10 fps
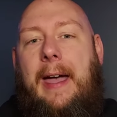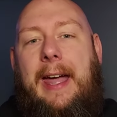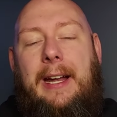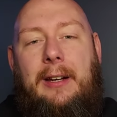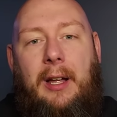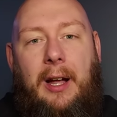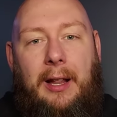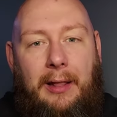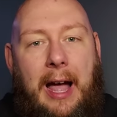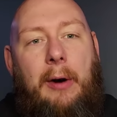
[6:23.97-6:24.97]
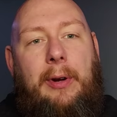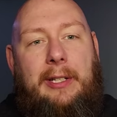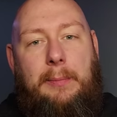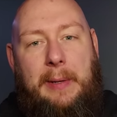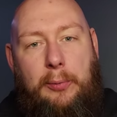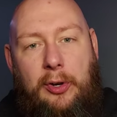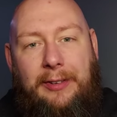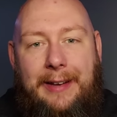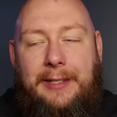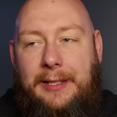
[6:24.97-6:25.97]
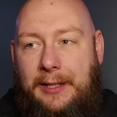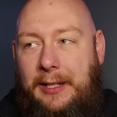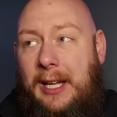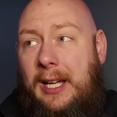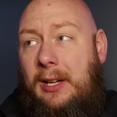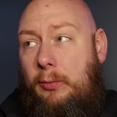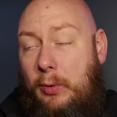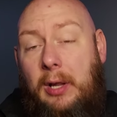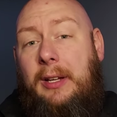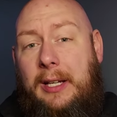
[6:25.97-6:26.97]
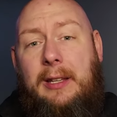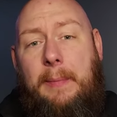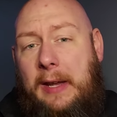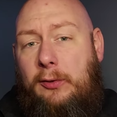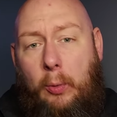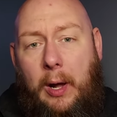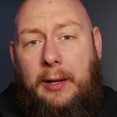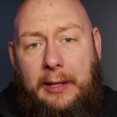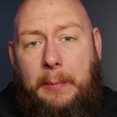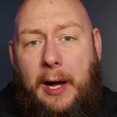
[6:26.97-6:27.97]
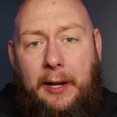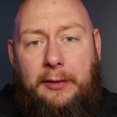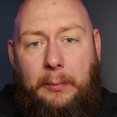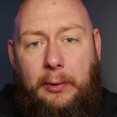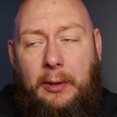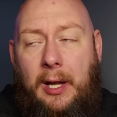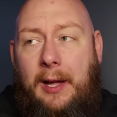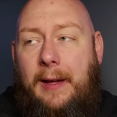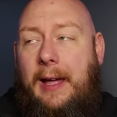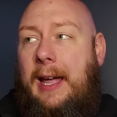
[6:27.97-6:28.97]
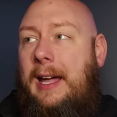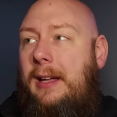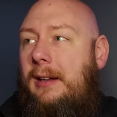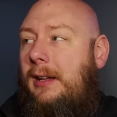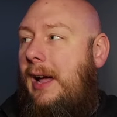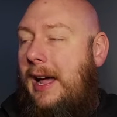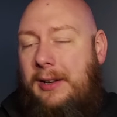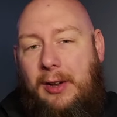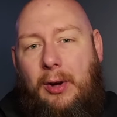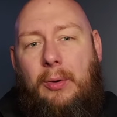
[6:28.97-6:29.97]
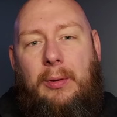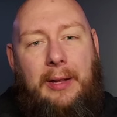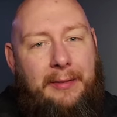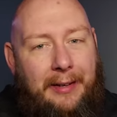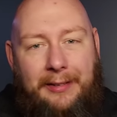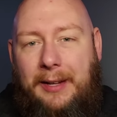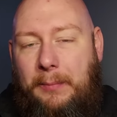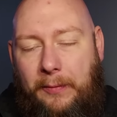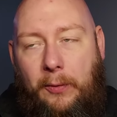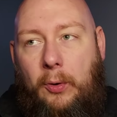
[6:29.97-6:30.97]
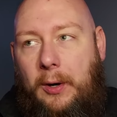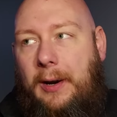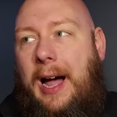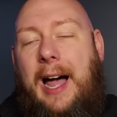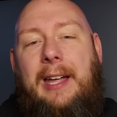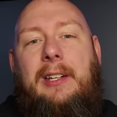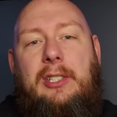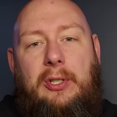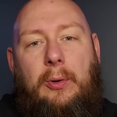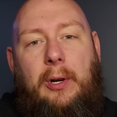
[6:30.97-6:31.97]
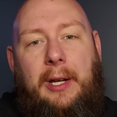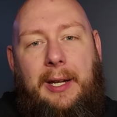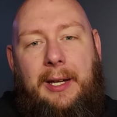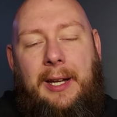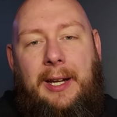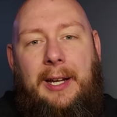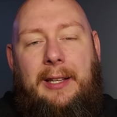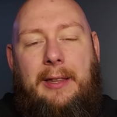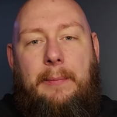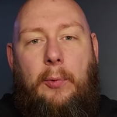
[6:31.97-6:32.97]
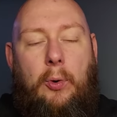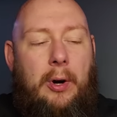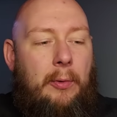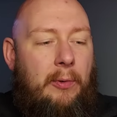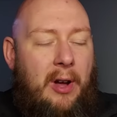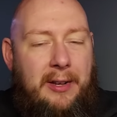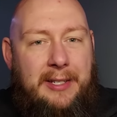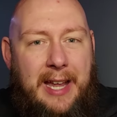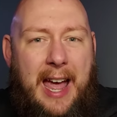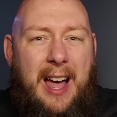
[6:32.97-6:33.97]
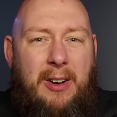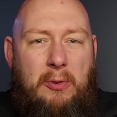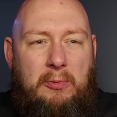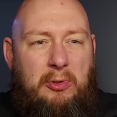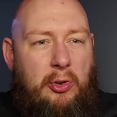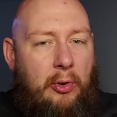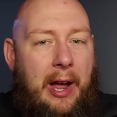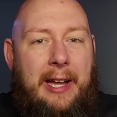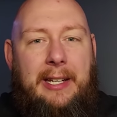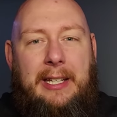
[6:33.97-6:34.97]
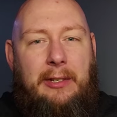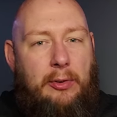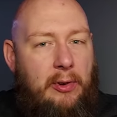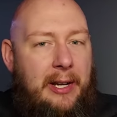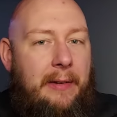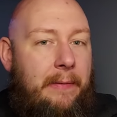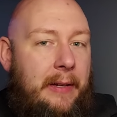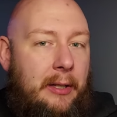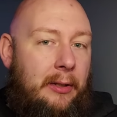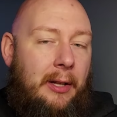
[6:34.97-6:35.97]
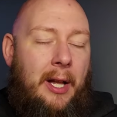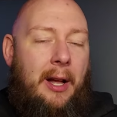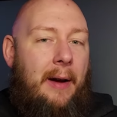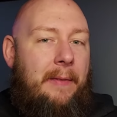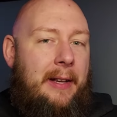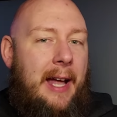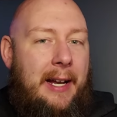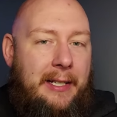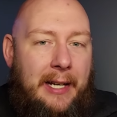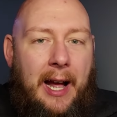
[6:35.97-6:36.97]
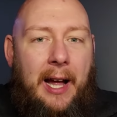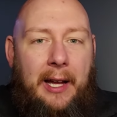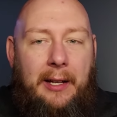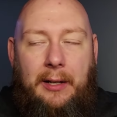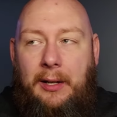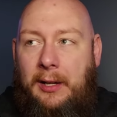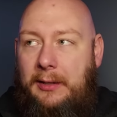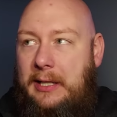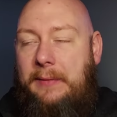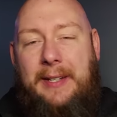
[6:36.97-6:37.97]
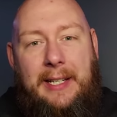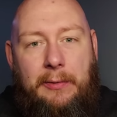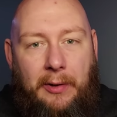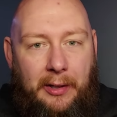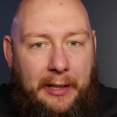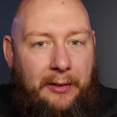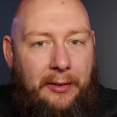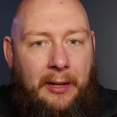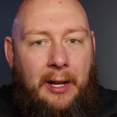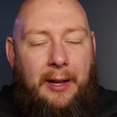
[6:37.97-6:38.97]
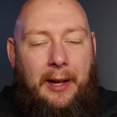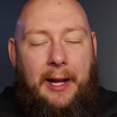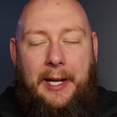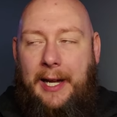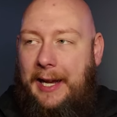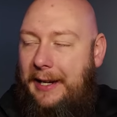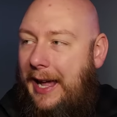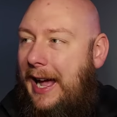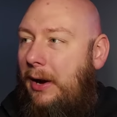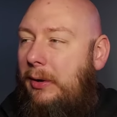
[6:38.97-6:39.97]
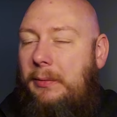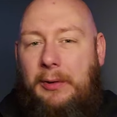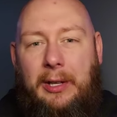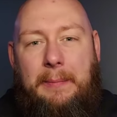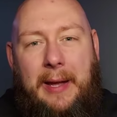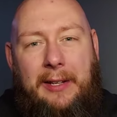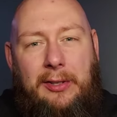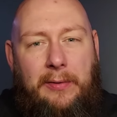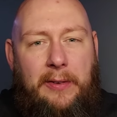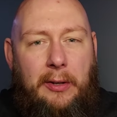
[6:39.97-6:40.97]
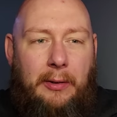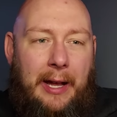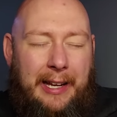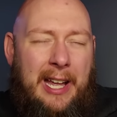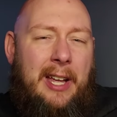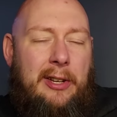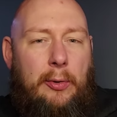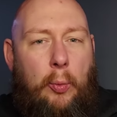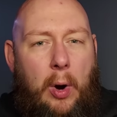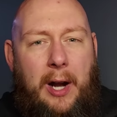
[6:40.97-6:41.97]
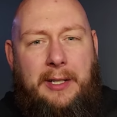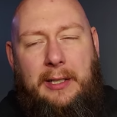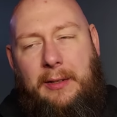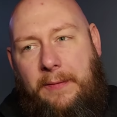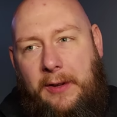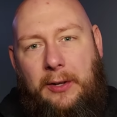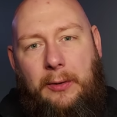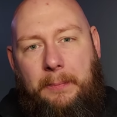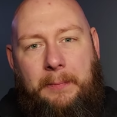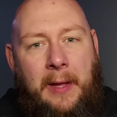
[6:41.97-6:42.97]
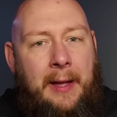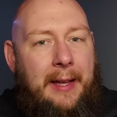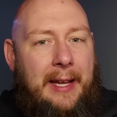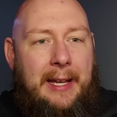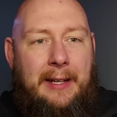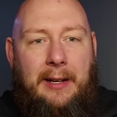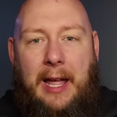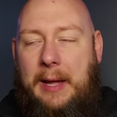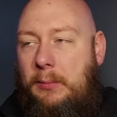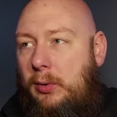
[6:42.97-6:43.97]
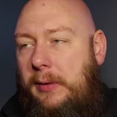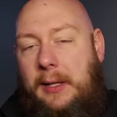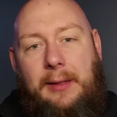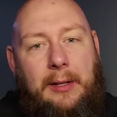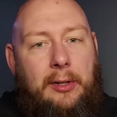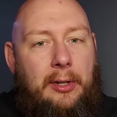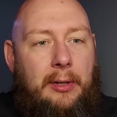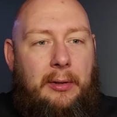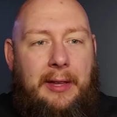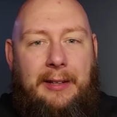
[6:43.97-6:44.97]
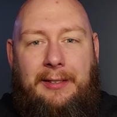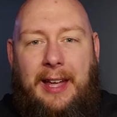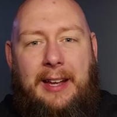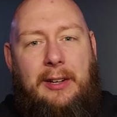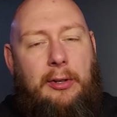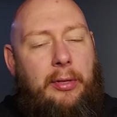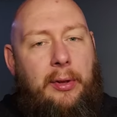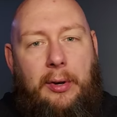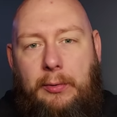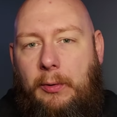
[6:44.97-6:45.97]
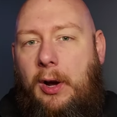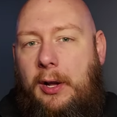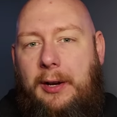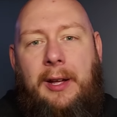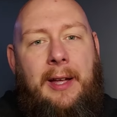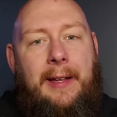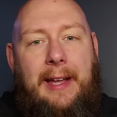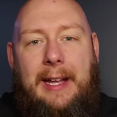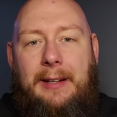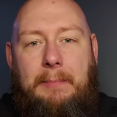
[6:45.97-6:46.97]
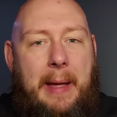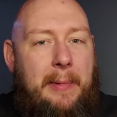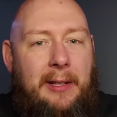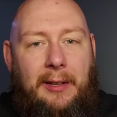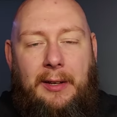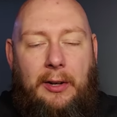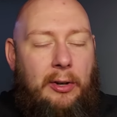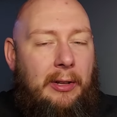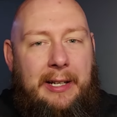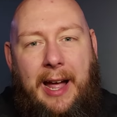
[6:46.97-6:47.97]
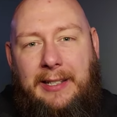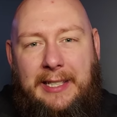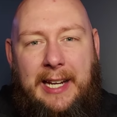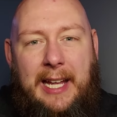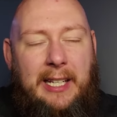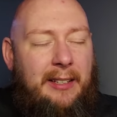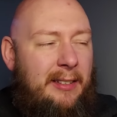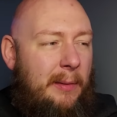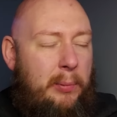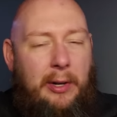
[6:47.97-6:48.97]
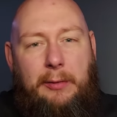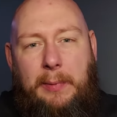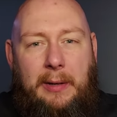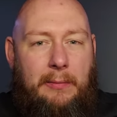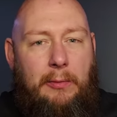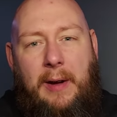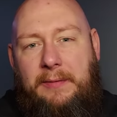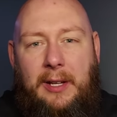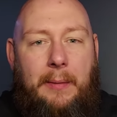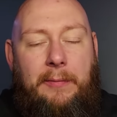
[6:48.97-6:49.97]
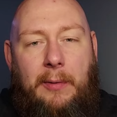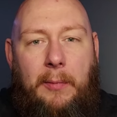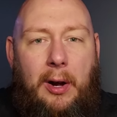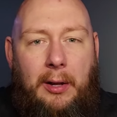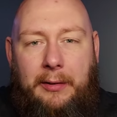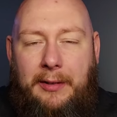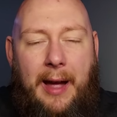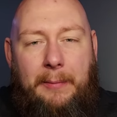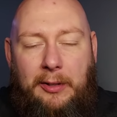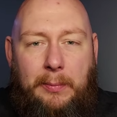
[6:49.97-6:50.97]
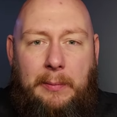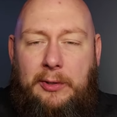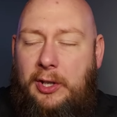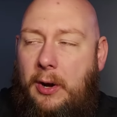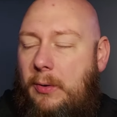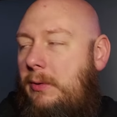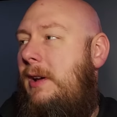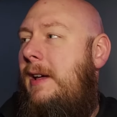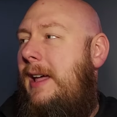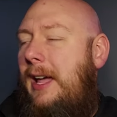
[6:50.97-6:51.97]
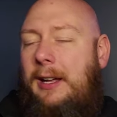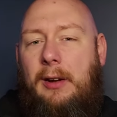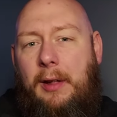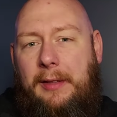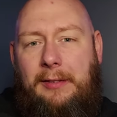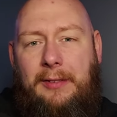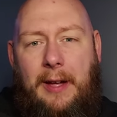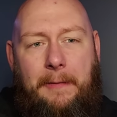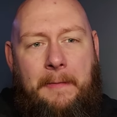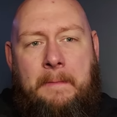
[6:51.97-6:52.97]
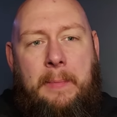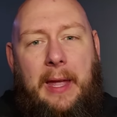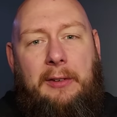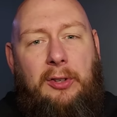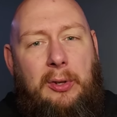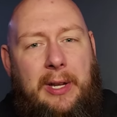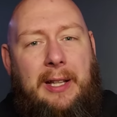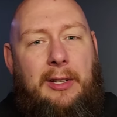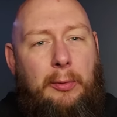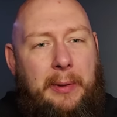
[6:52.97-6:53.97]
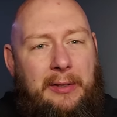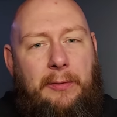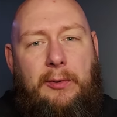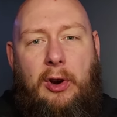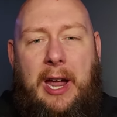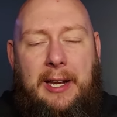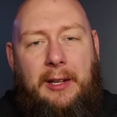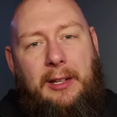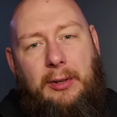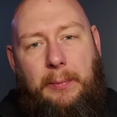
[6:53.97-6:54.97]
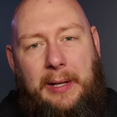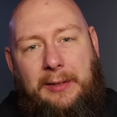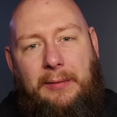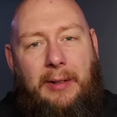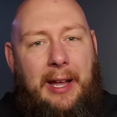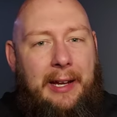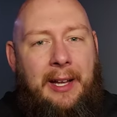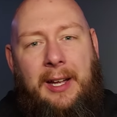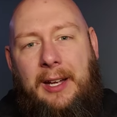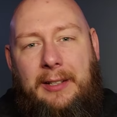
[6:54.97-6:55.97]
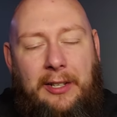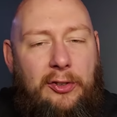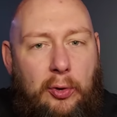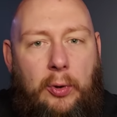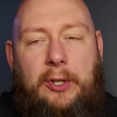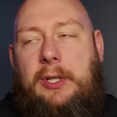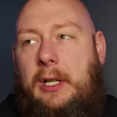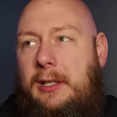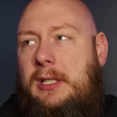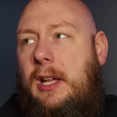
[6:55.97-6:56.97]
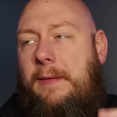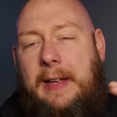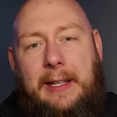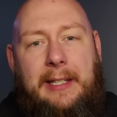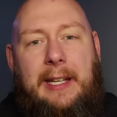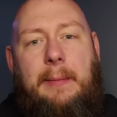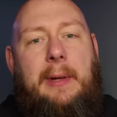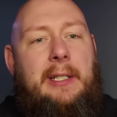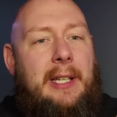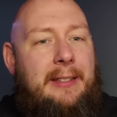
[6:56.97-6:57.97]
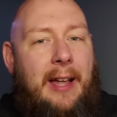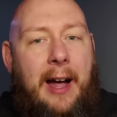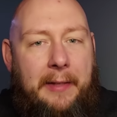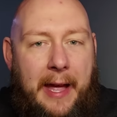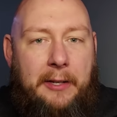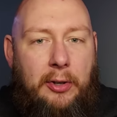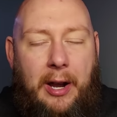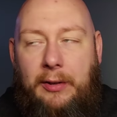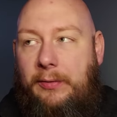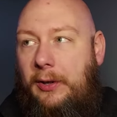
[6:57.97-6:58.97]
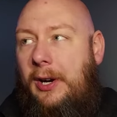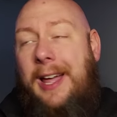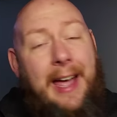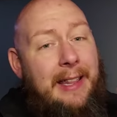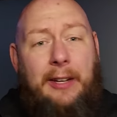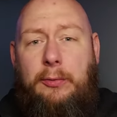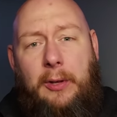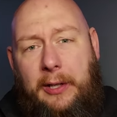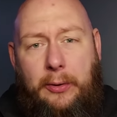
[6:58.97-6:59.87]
and allow it to be presented really in the best quality possible. And I know, as I said before, I enjoy the more run-down, grainy, gritty feel of the 99 DVD release, and how it really makes you feel like you're watching the film in a movie theater that's second or third run in maybe the early 1980s, and the print's been roughed up from all the times it's been shown and all this stuff. And so you get little bits of grain and little bits of like distortion and stuff in the image that's on that transfer. And that's really